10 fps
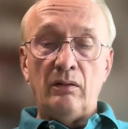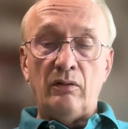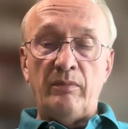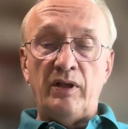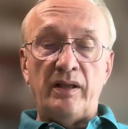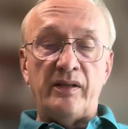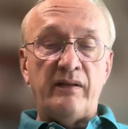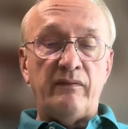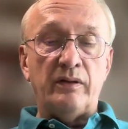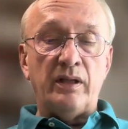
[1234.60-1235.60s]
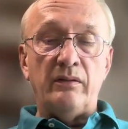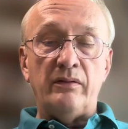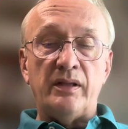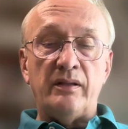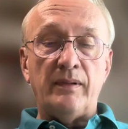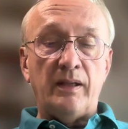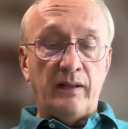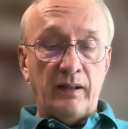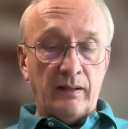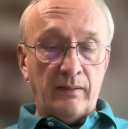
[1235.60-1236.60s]
criminal and civil codes, I
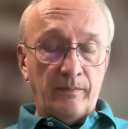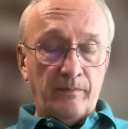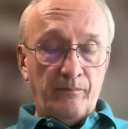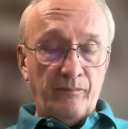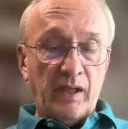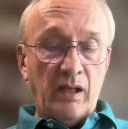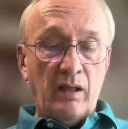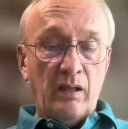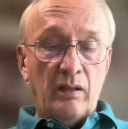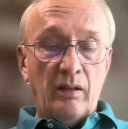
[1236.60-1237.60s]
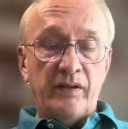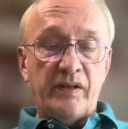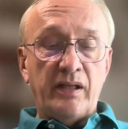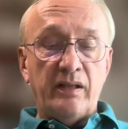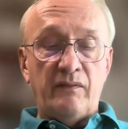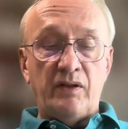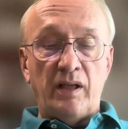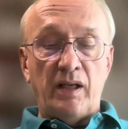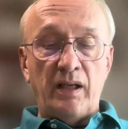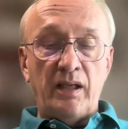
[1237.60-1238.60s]
think. On the 2nd of
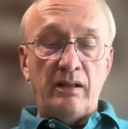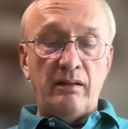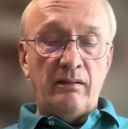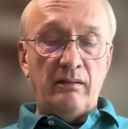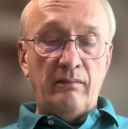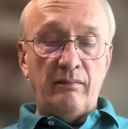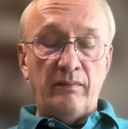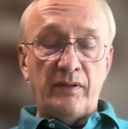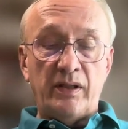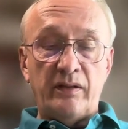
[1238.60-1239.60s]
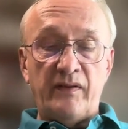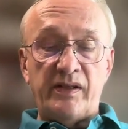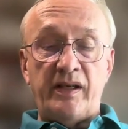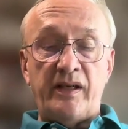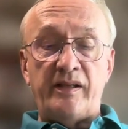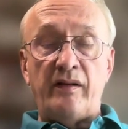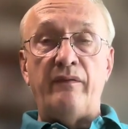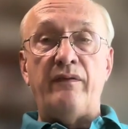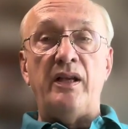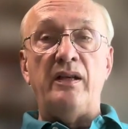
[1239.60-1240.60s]
July, Sato visited his
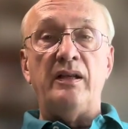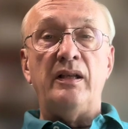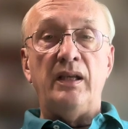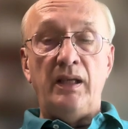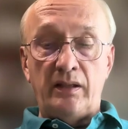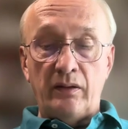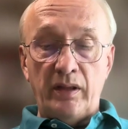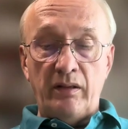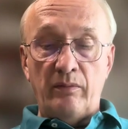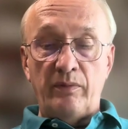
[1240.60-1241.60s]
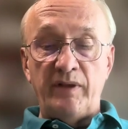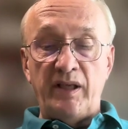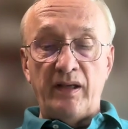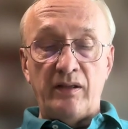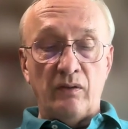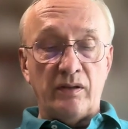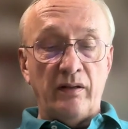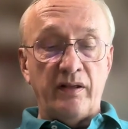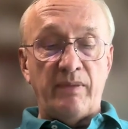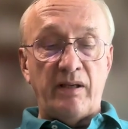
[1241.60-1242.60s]
old friend, Ito Hirobumi. They talked a
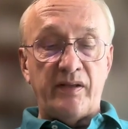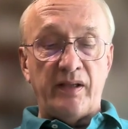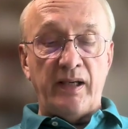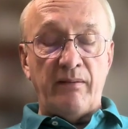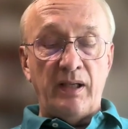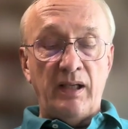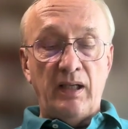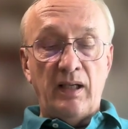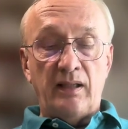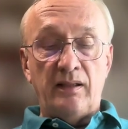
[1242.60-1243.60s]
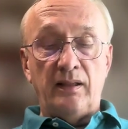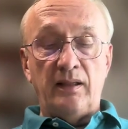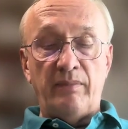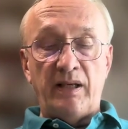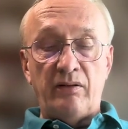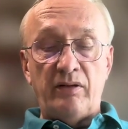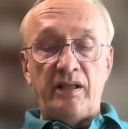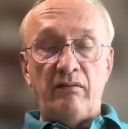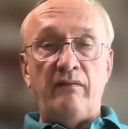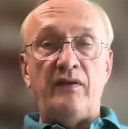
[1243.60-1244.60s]
lot about Siam and a little about
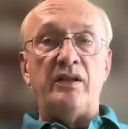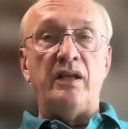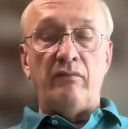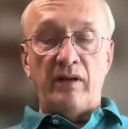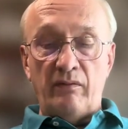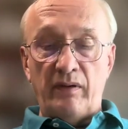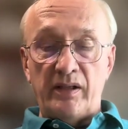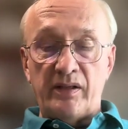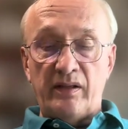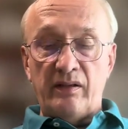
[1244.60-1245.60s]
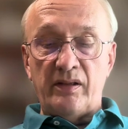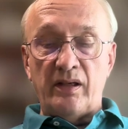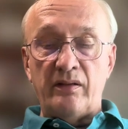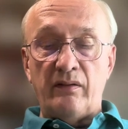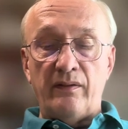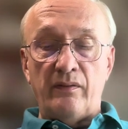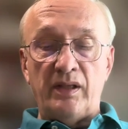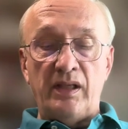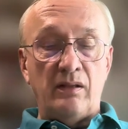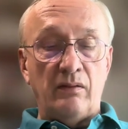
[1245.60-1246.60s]
treaty revision and railways. Sato
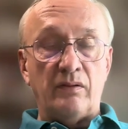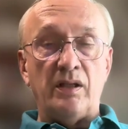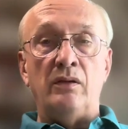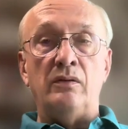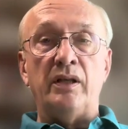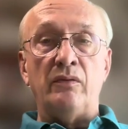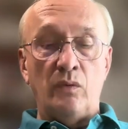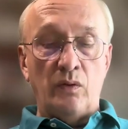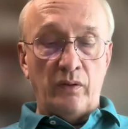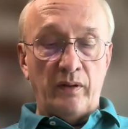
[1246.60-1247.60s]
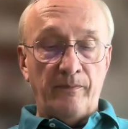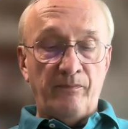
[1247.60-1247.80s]
thought Ito looked old and worn.